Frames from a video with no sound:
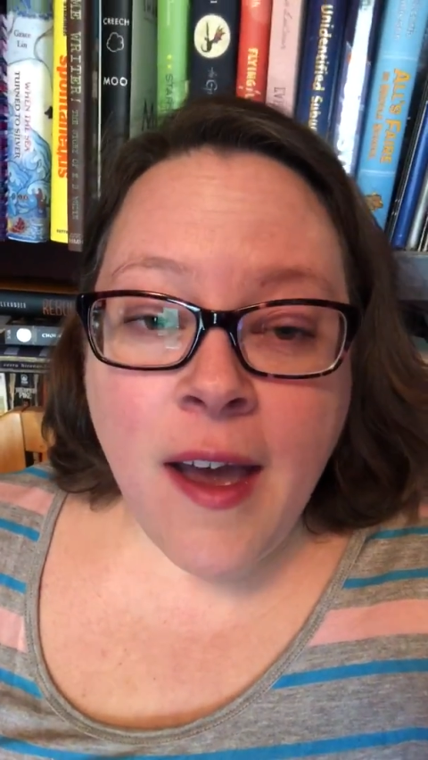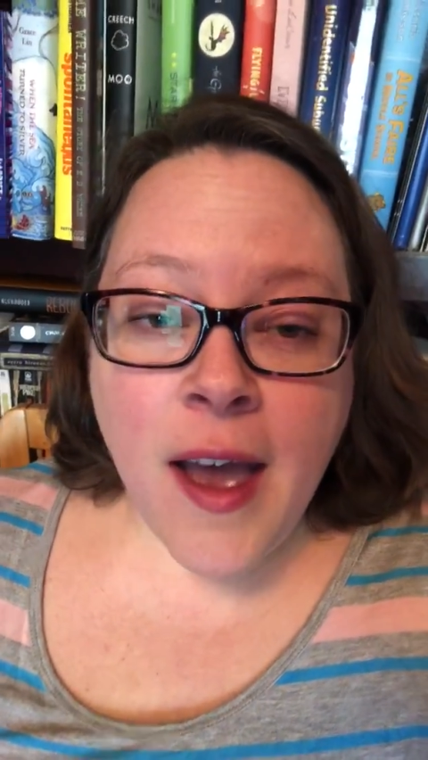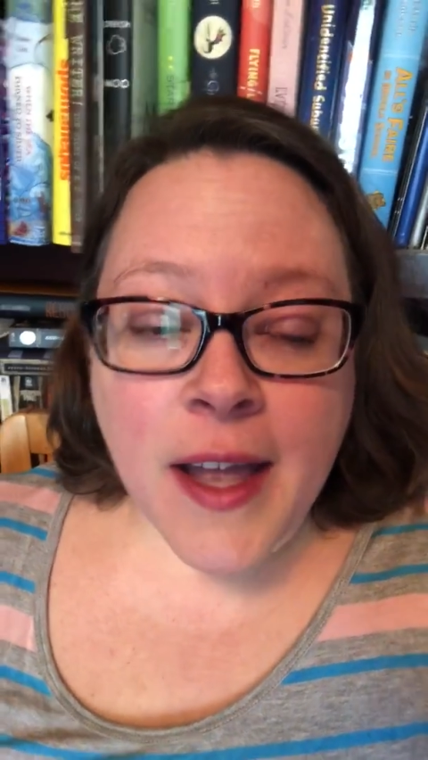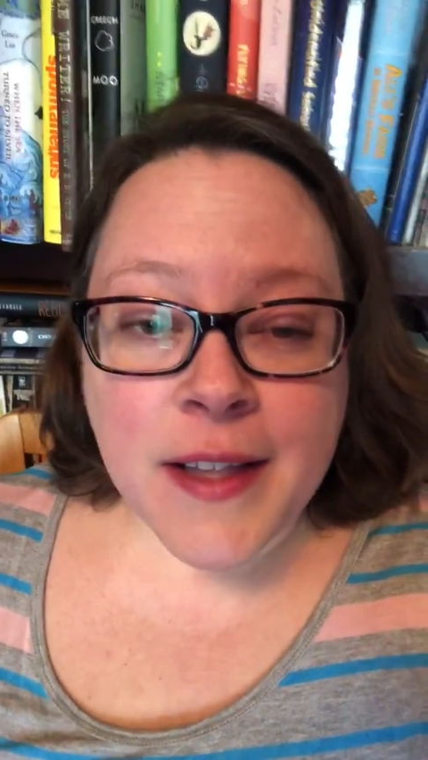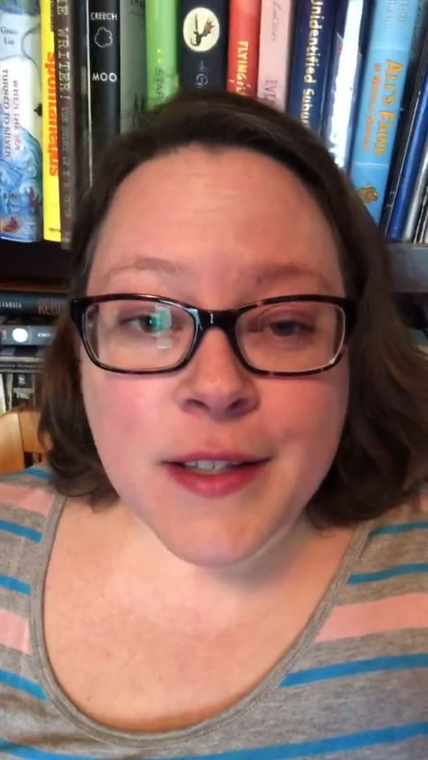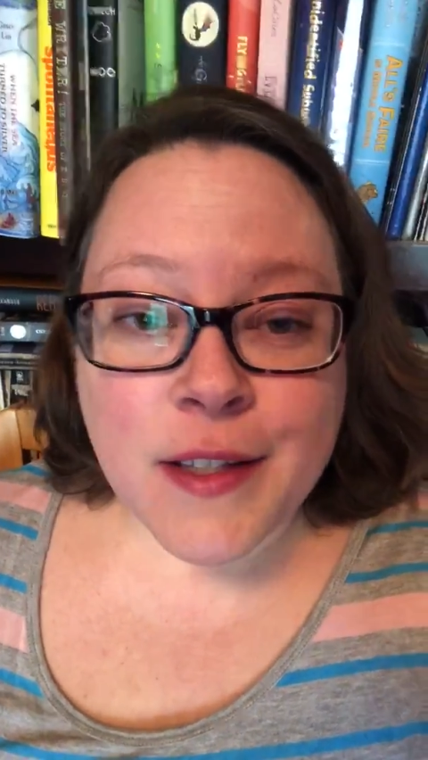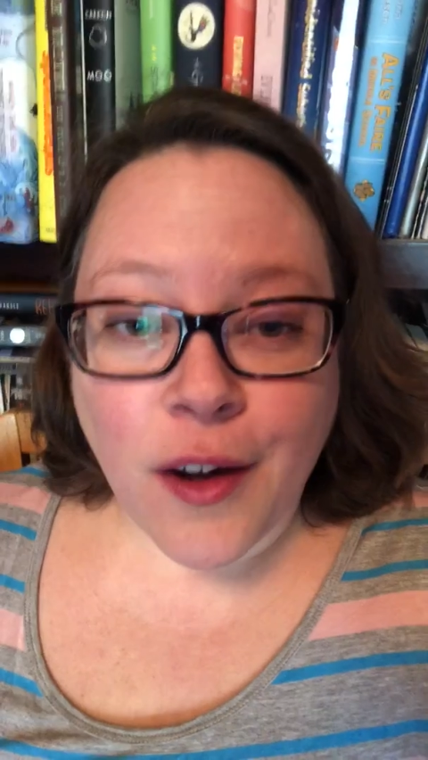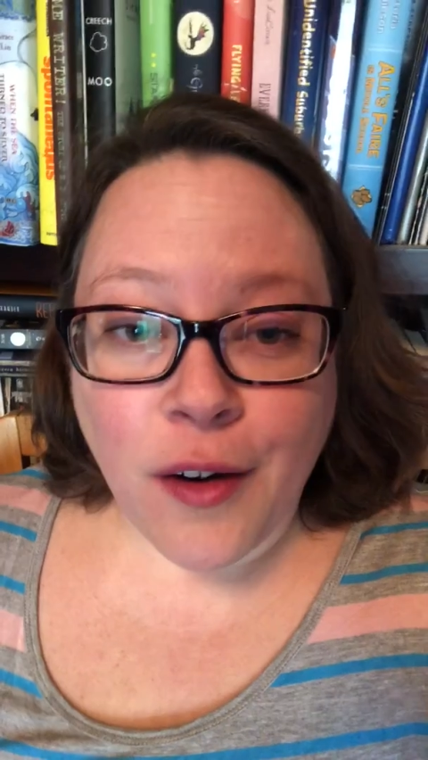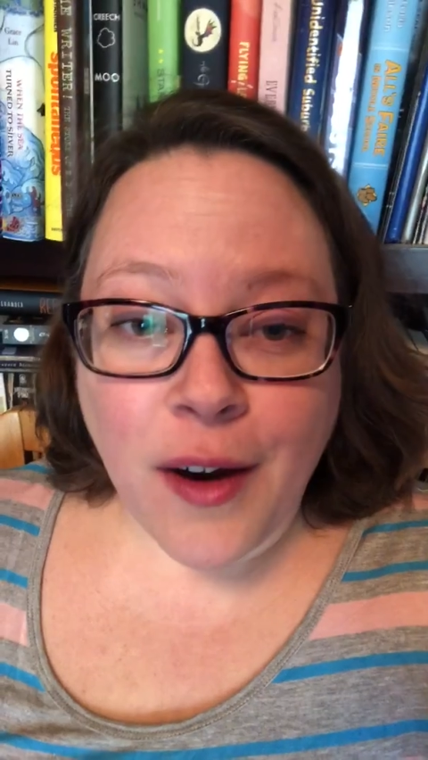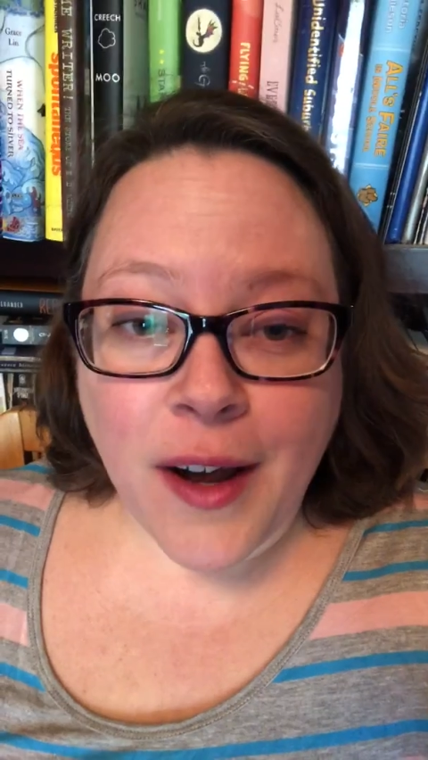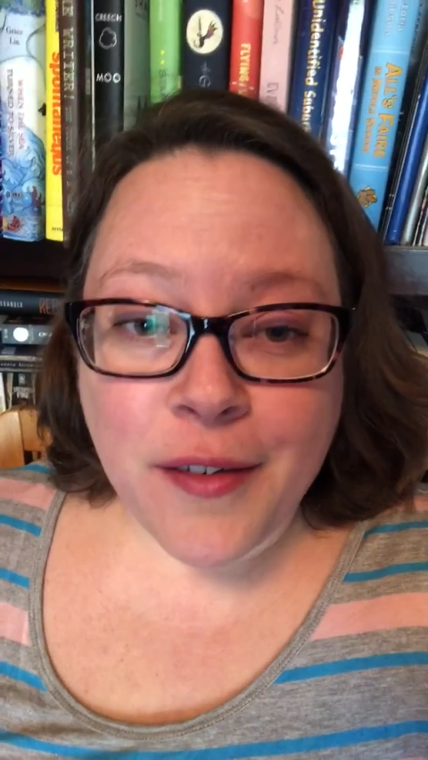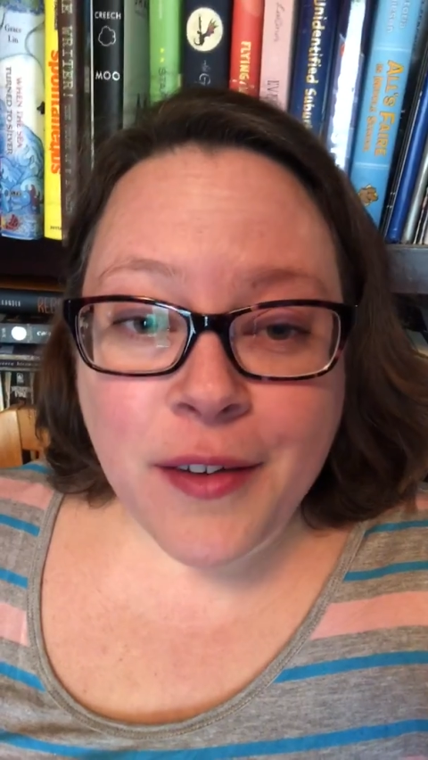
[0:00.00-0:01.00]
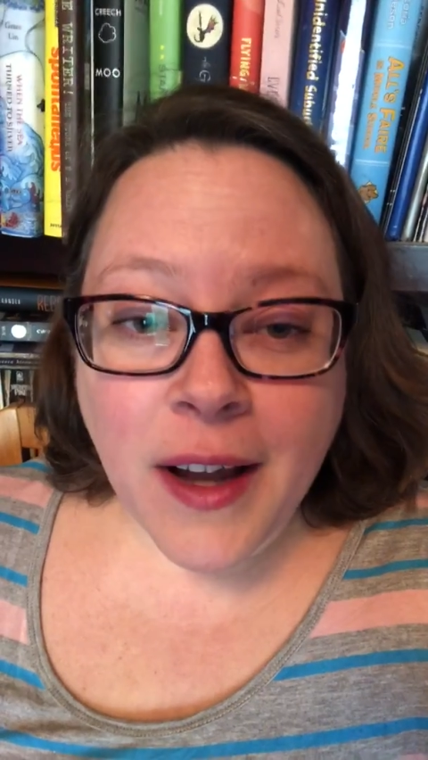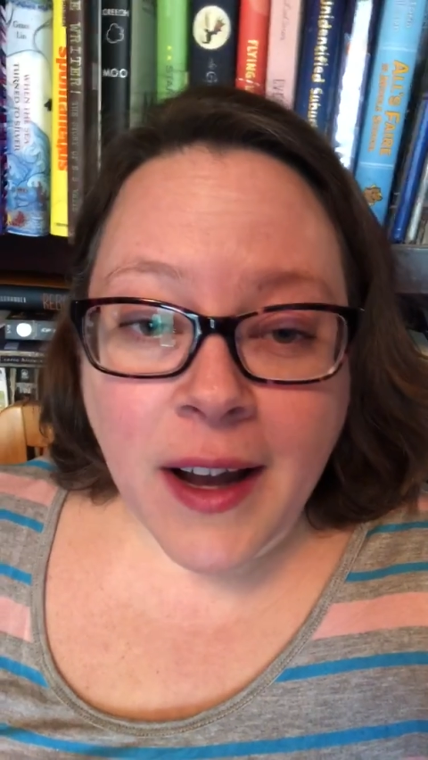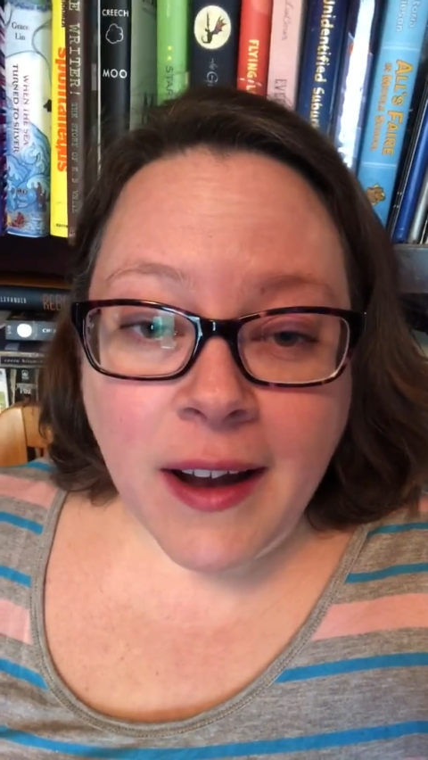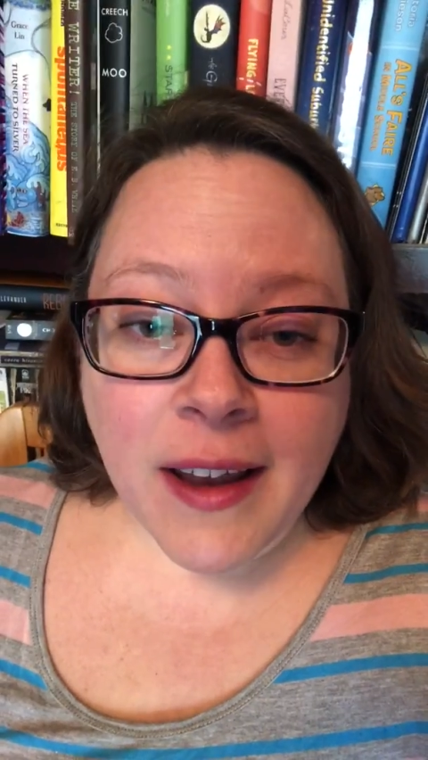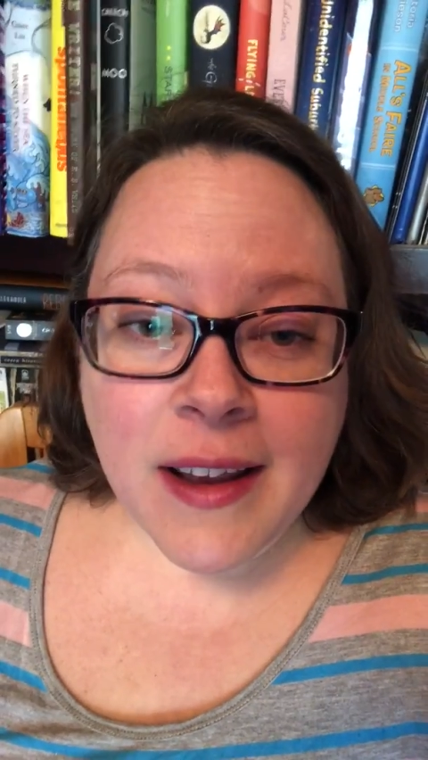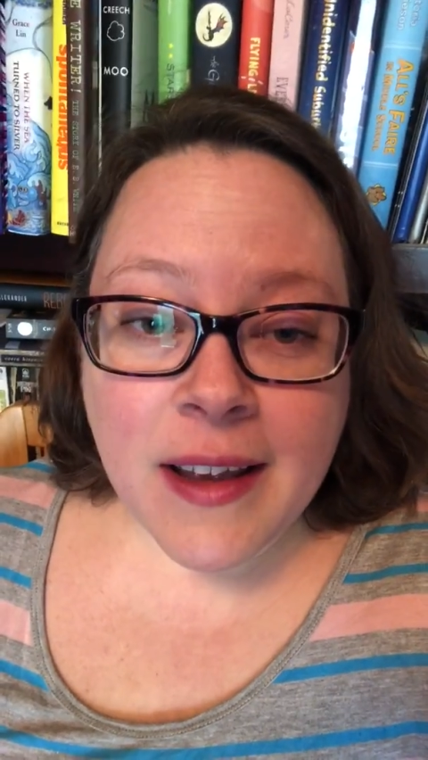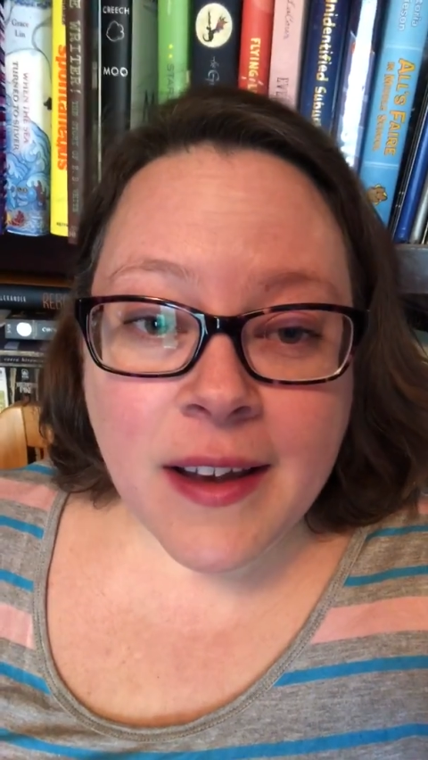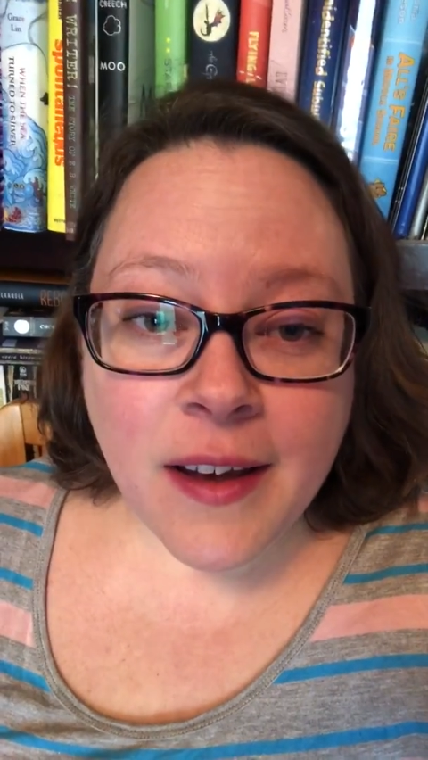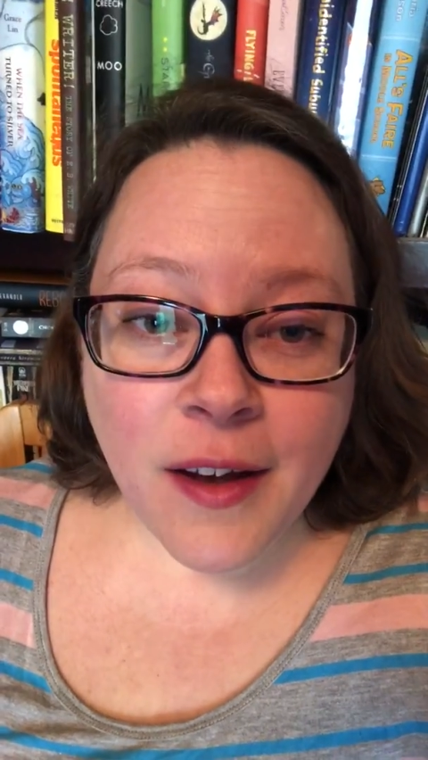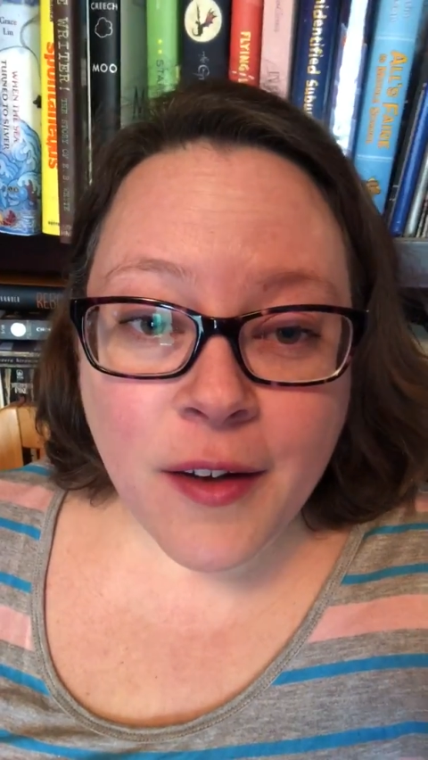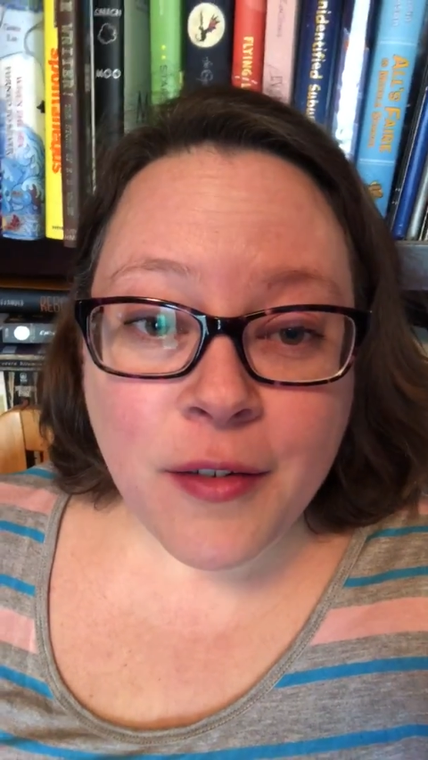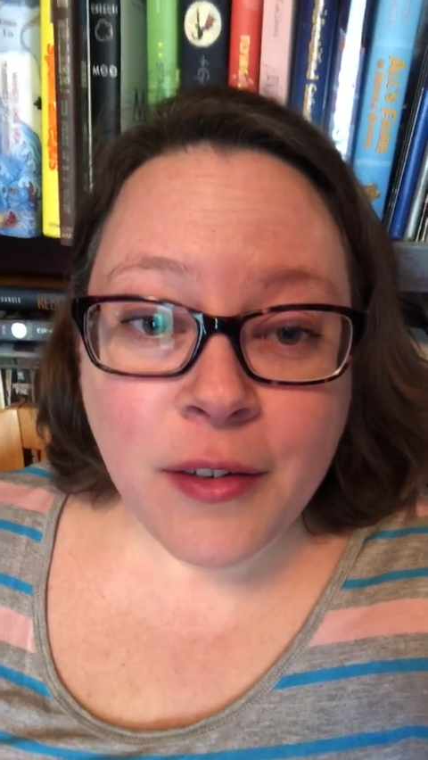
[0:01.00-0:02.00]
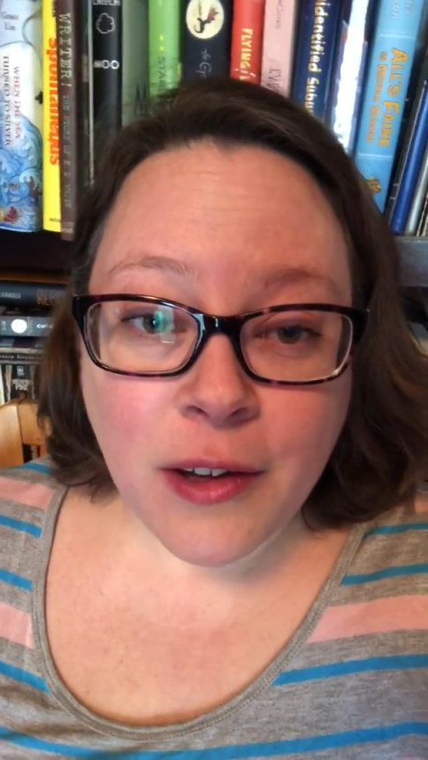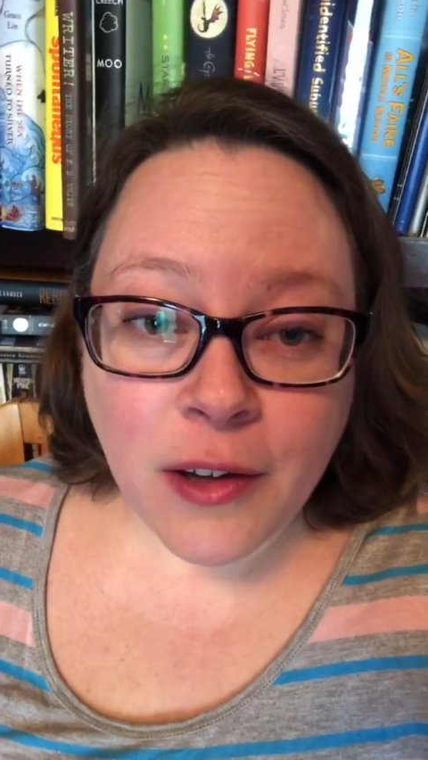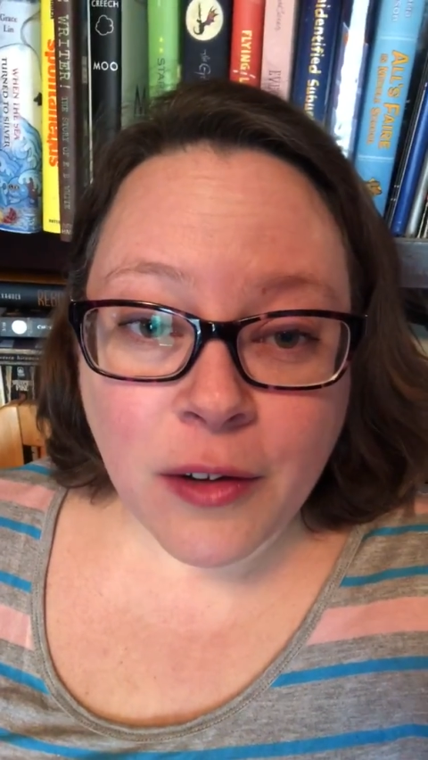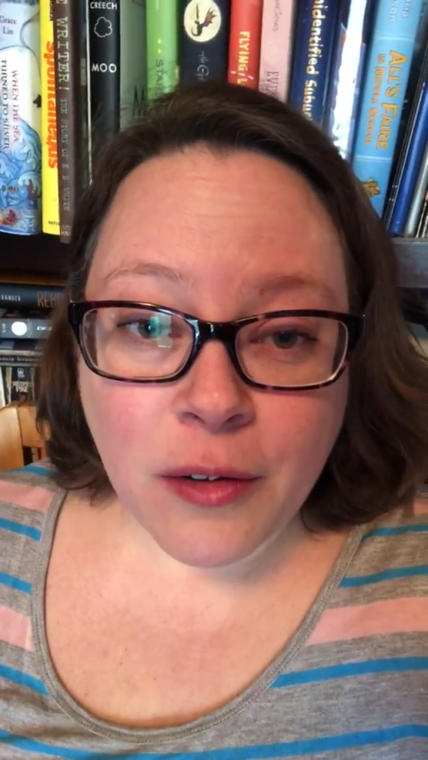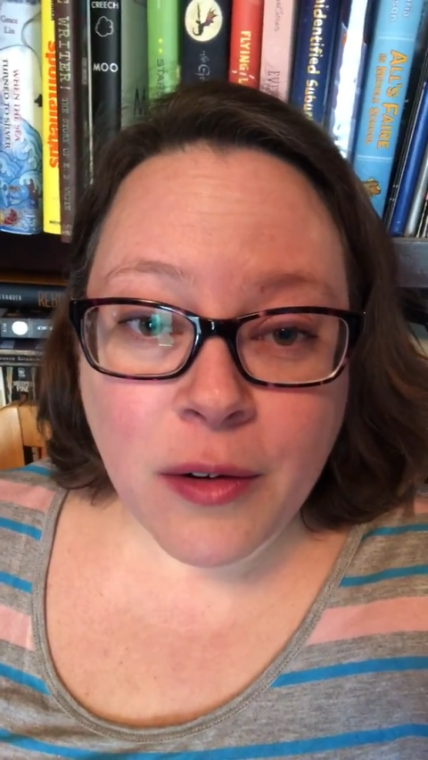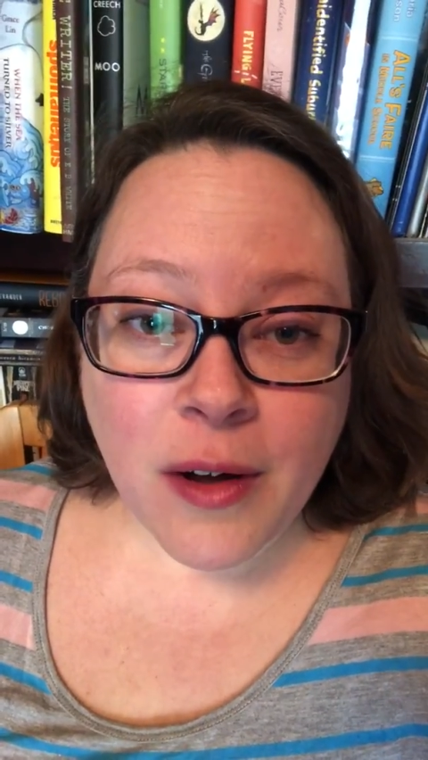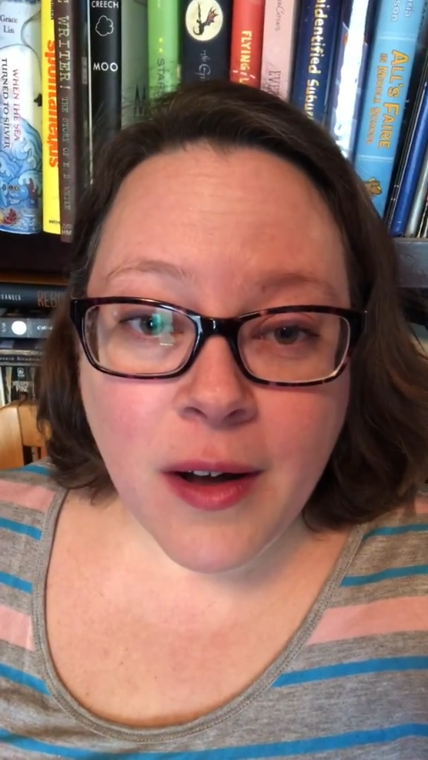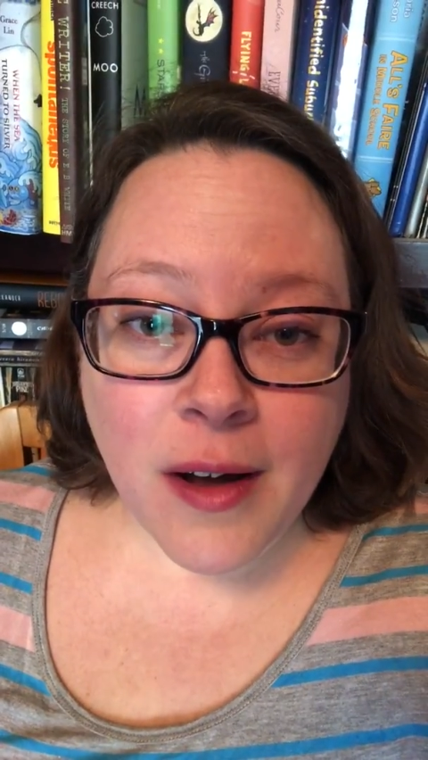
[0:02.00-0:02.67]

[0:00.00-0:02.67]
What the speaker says: And so I've got a few